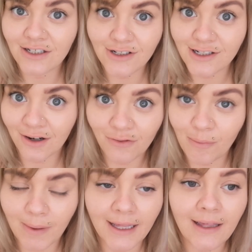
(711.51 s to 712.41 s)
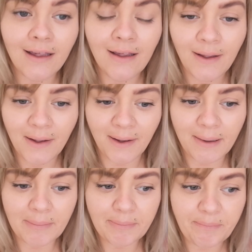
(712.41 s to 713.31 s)
It's just not for me.
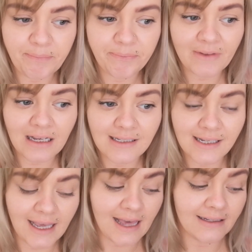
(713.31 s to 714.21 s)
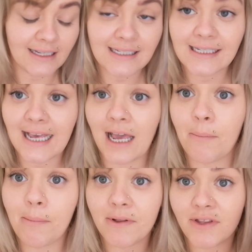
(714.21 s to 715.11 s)
So yeah, as I say,
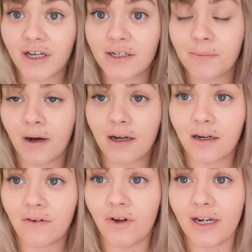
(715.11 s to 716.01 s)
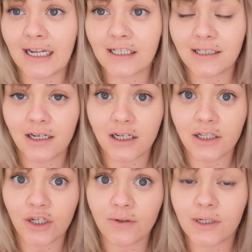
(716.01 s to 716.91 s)
I'm on my third one. I've only had
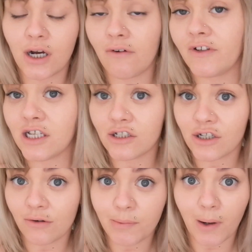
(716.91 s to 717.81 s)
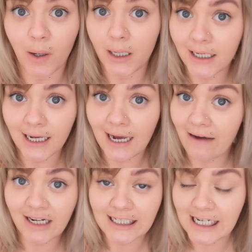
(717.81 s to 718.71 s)
those coffees that I told you about earlier. I
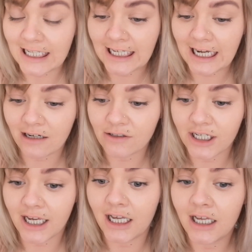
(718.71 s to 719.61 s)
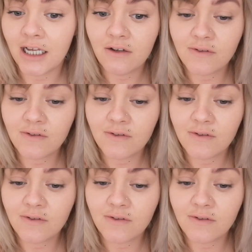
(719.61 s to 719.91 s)
haven't had anything else yet.